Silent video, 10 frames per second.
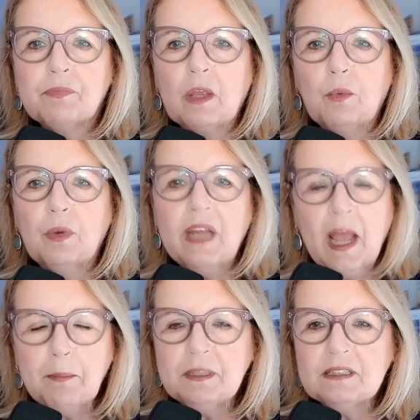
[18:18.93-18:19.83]
What
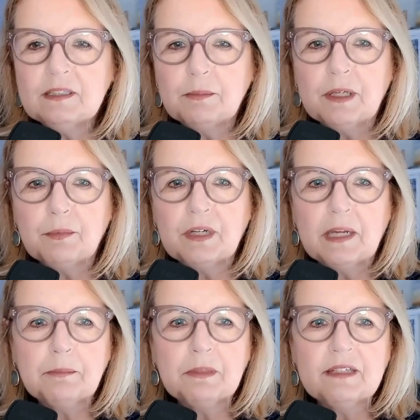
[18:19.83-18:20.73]
happens to me when I
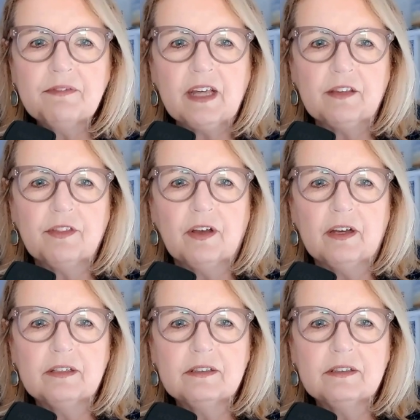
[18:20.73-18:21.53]
believe that thought?